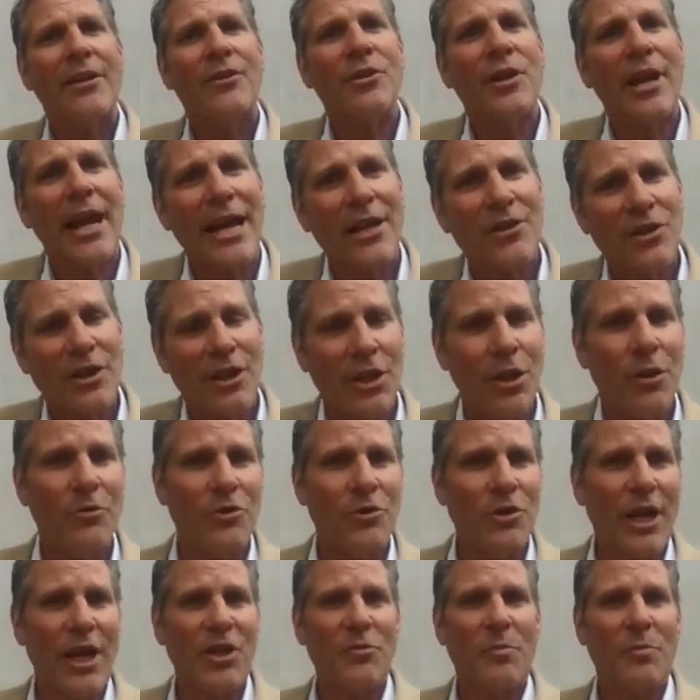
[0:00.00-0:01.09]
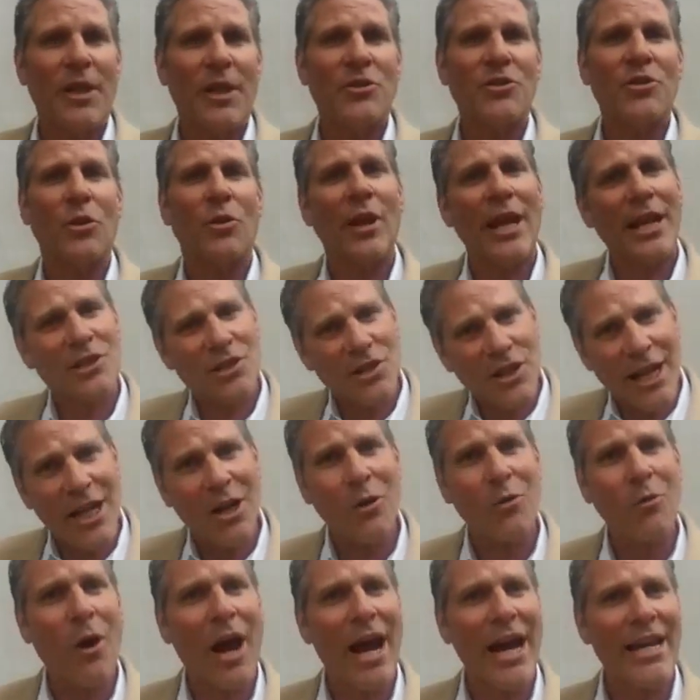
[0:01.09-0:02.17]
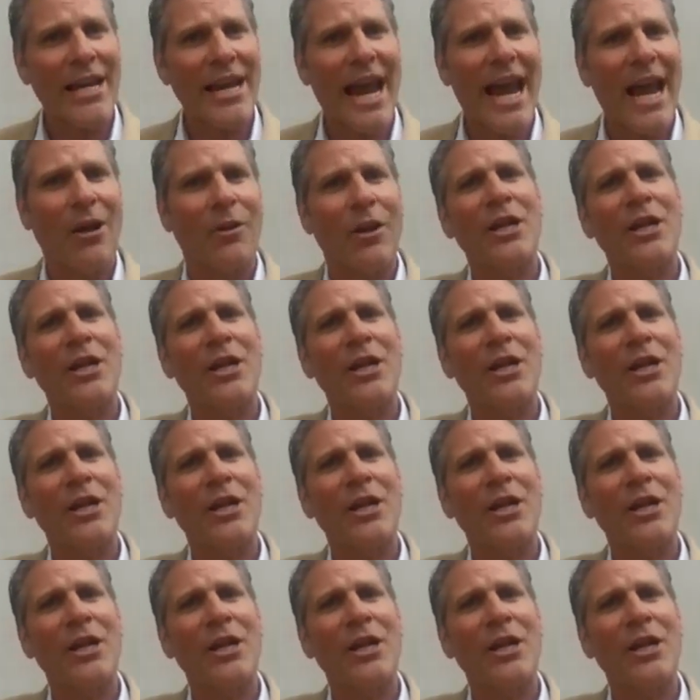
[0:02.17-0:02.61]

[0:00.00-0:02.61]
to execute judgment. So let's get it right now.